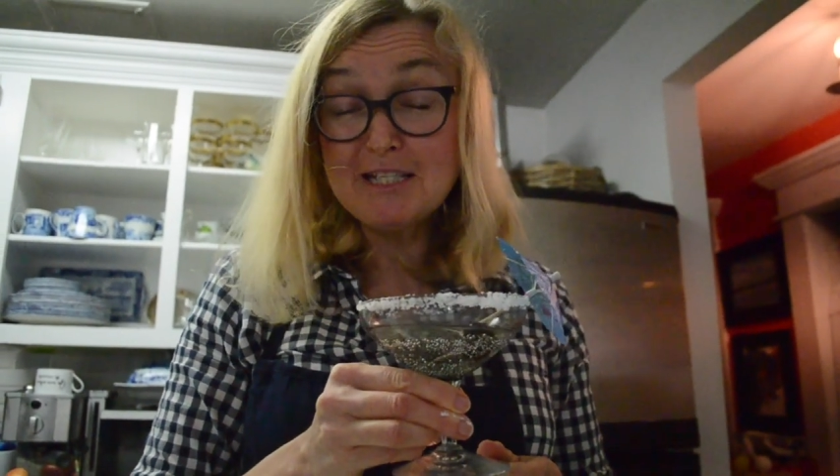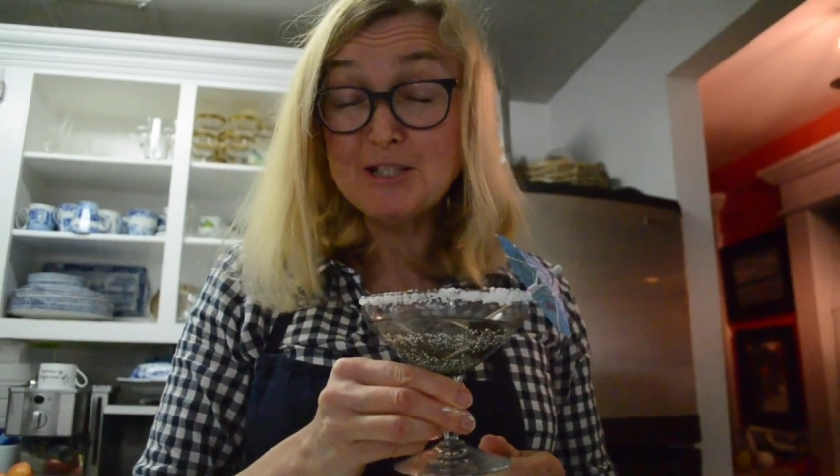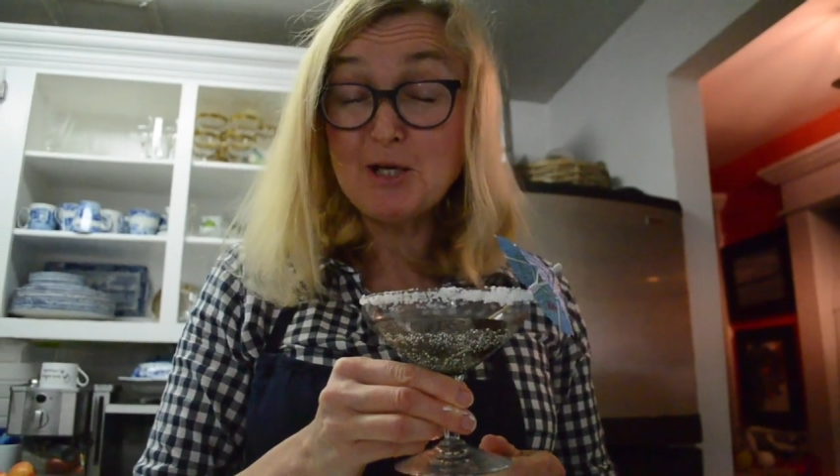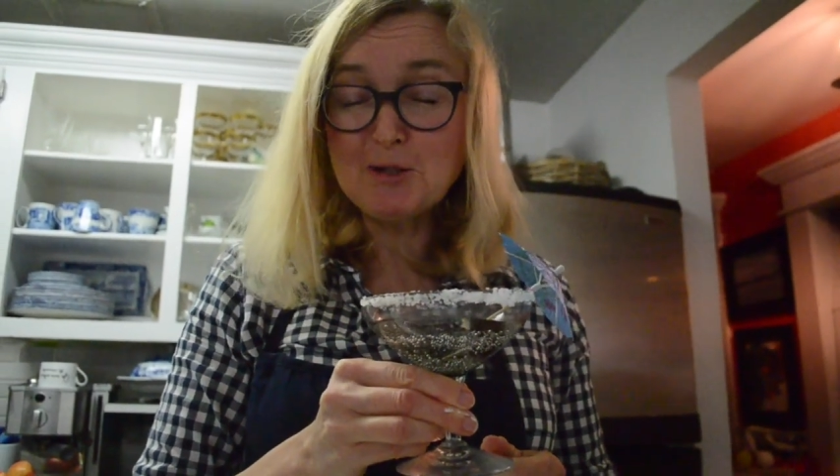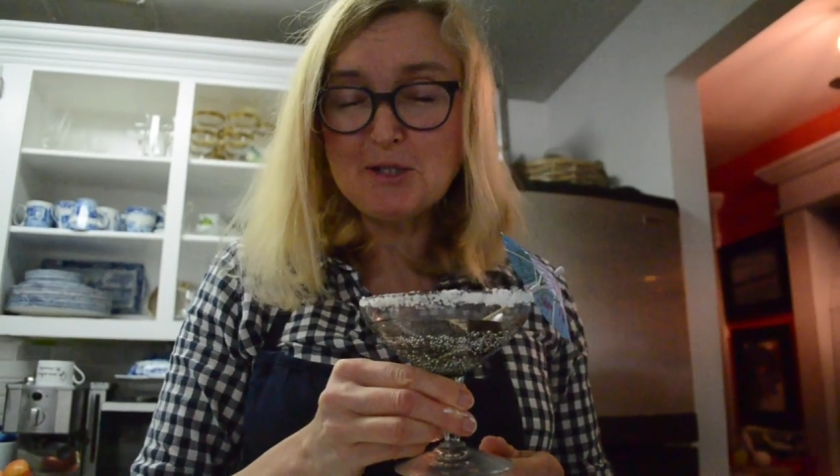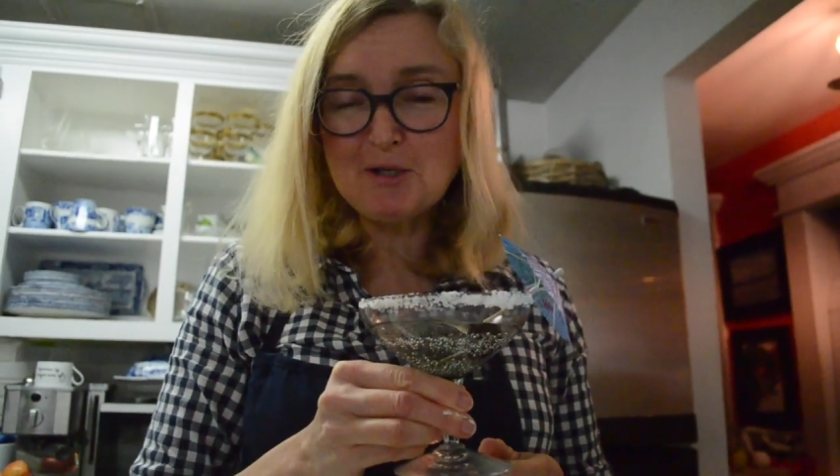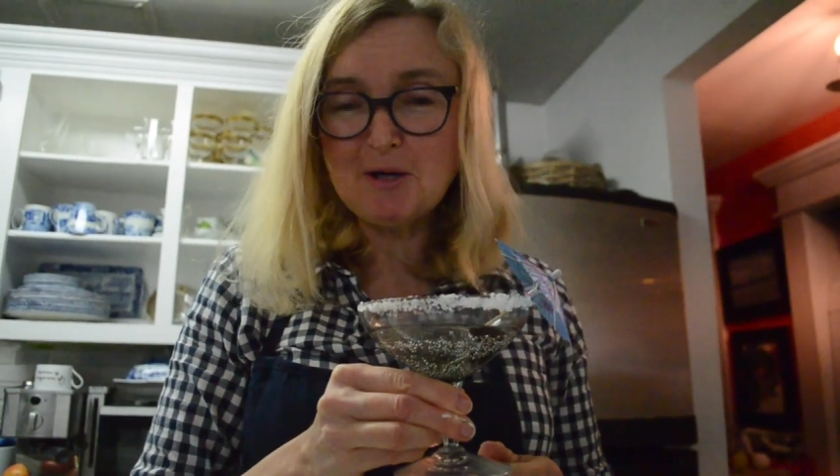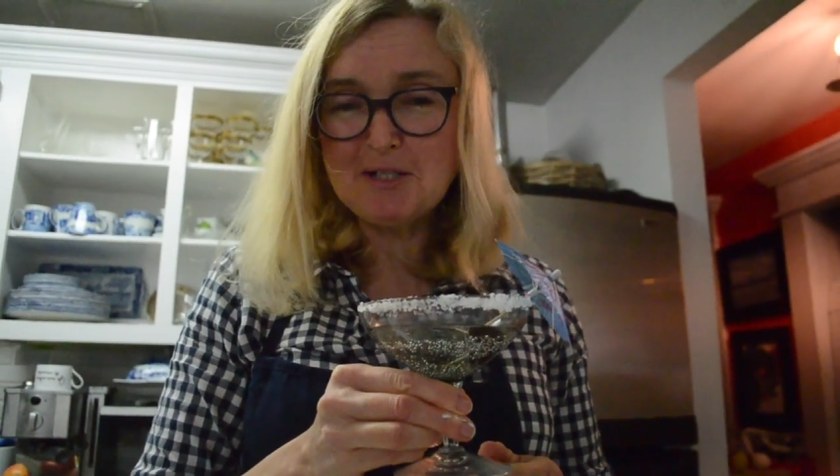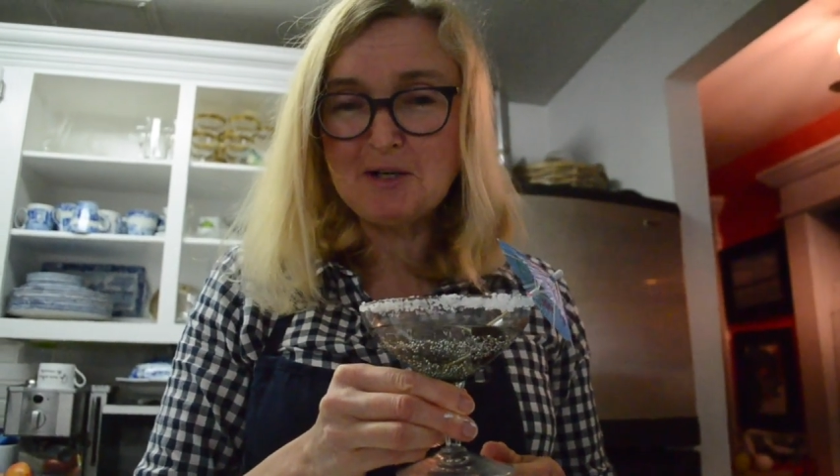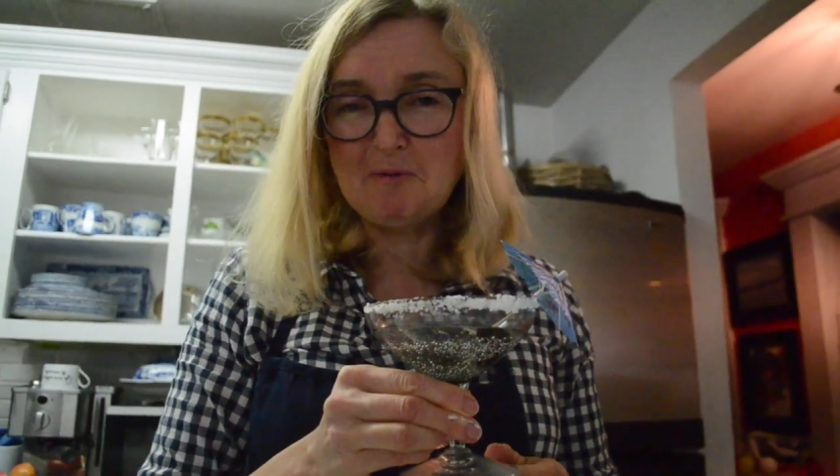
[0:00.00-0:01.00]

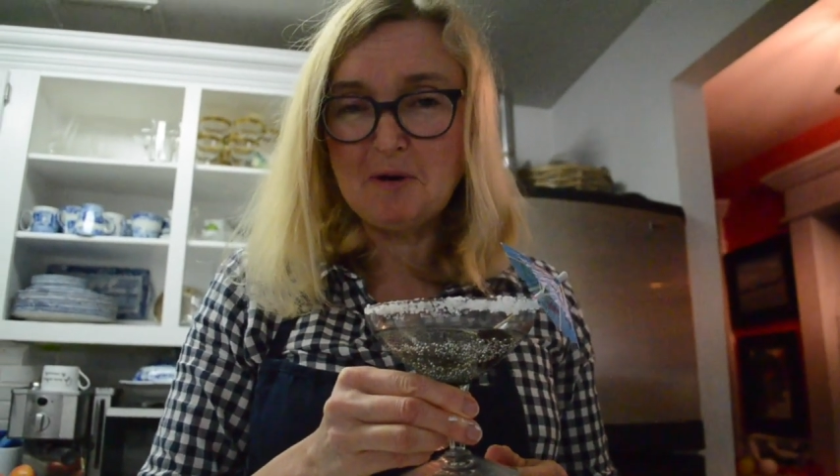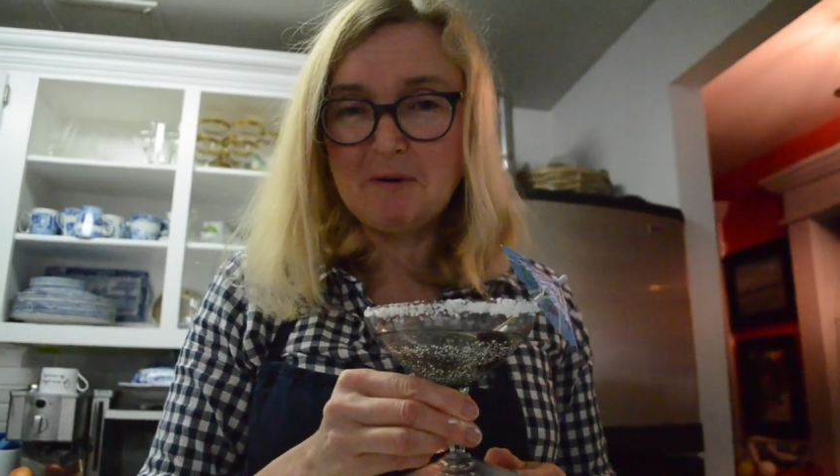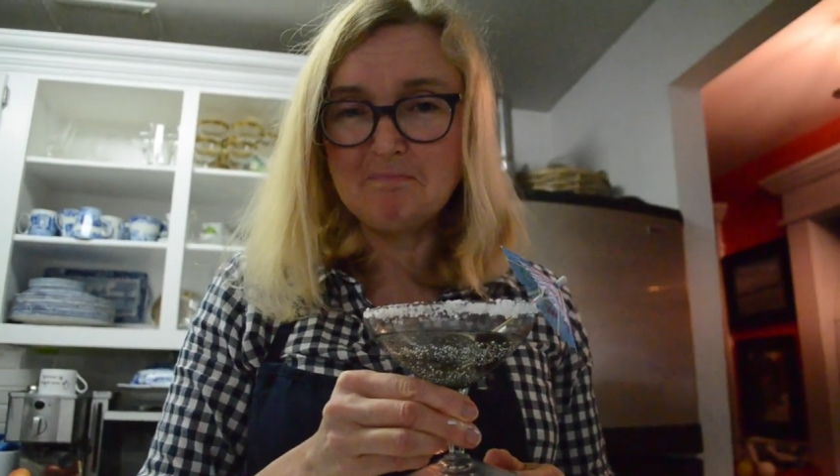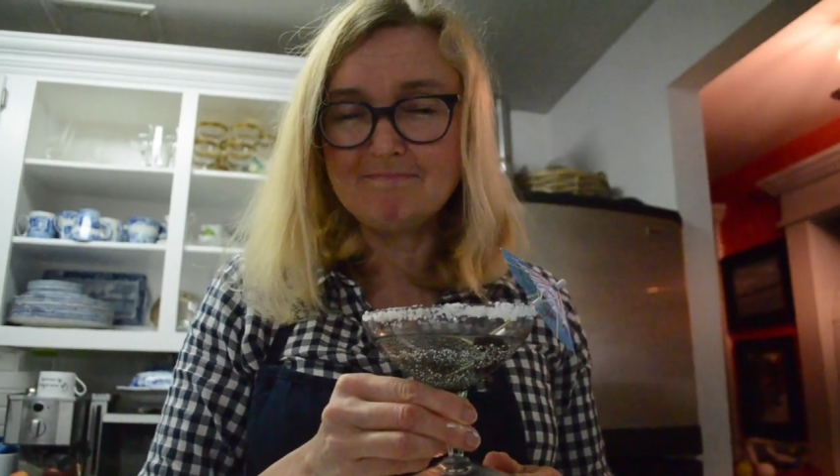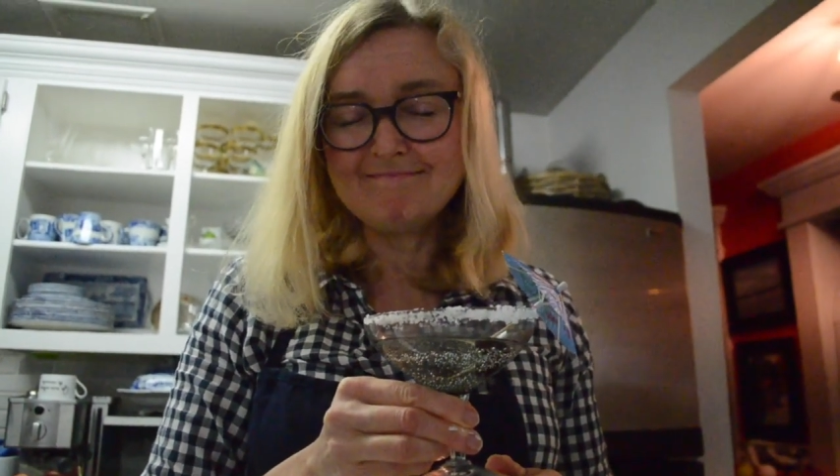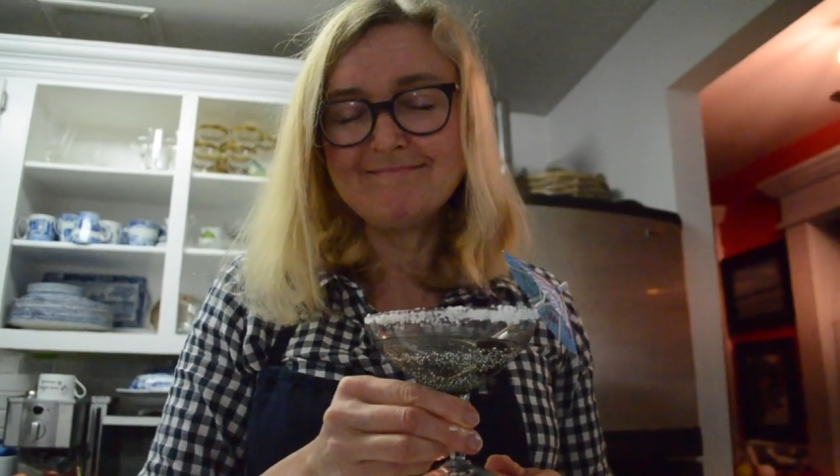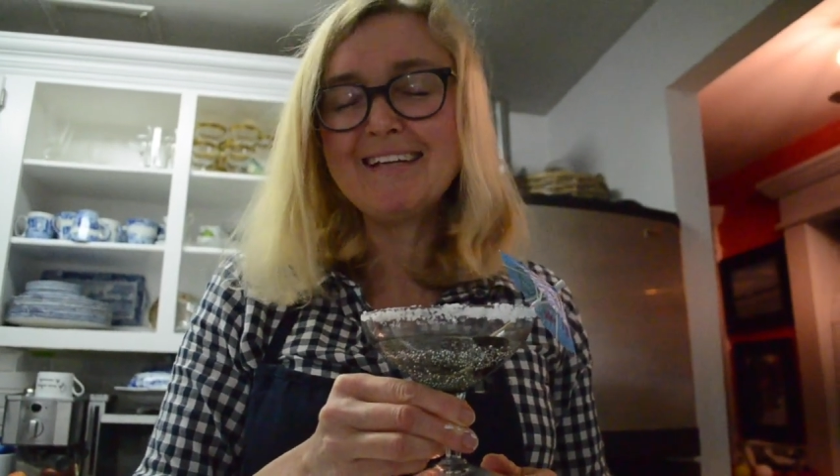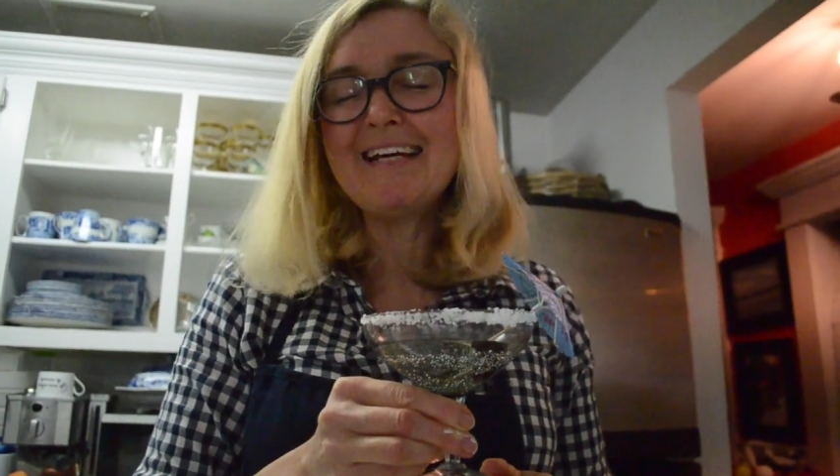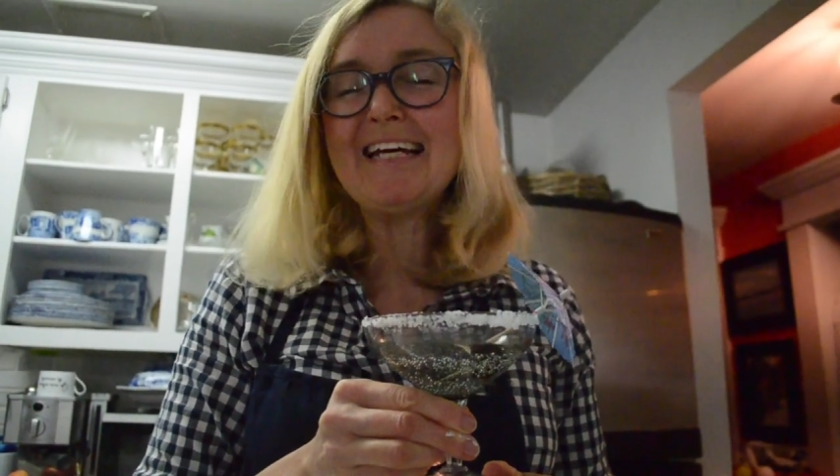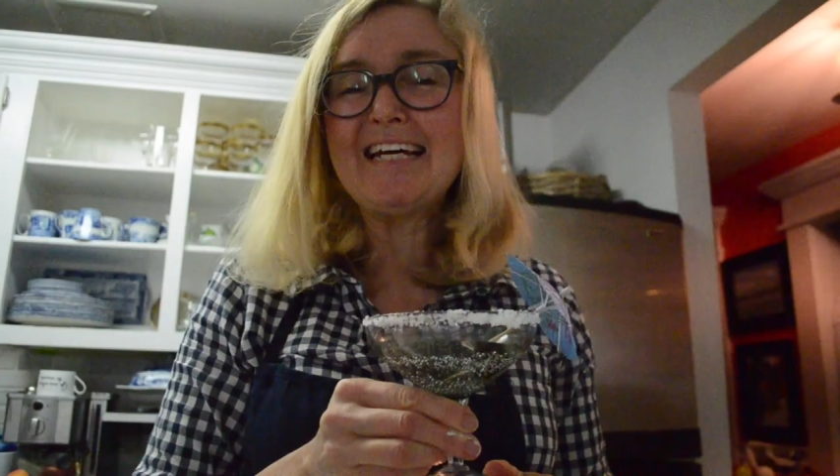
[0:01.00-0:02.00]
salt-encrusted rim?
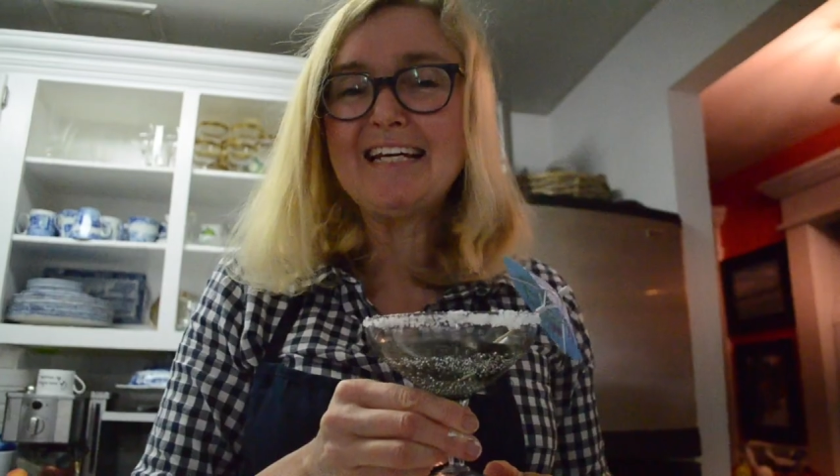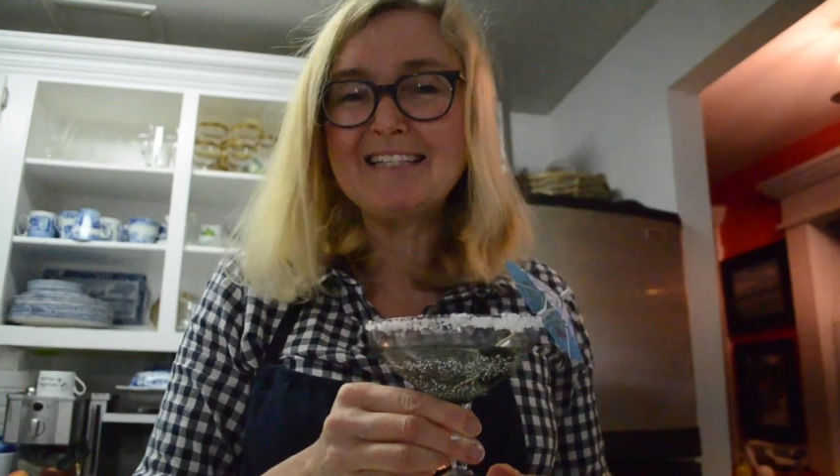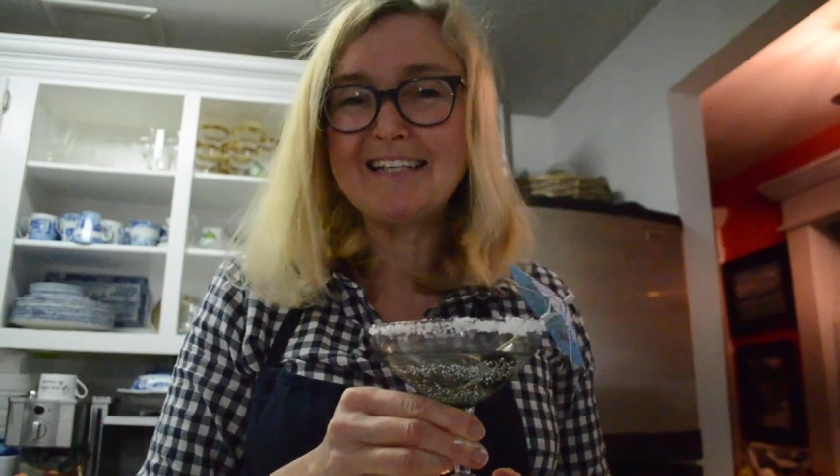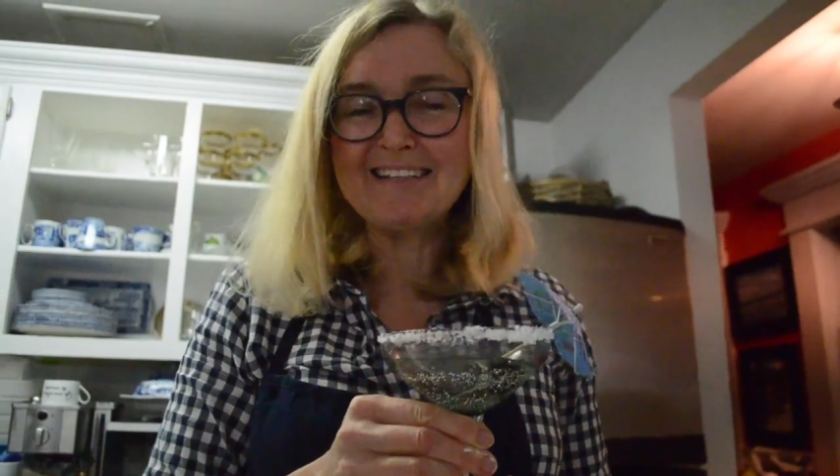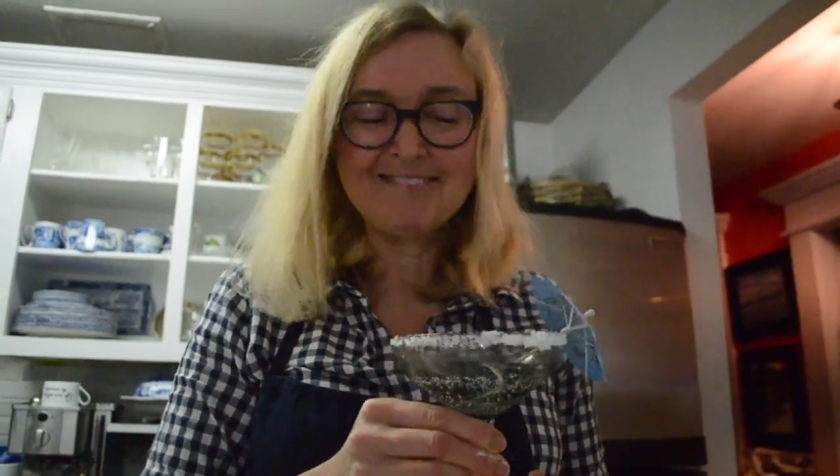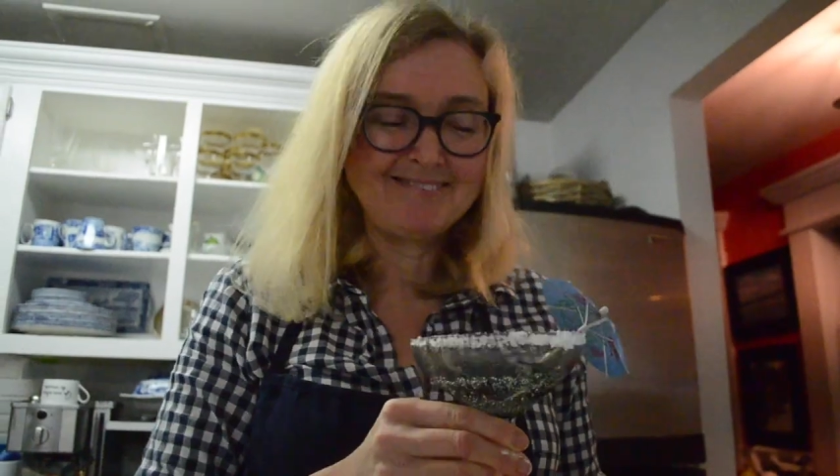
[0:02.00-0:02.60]
Easy.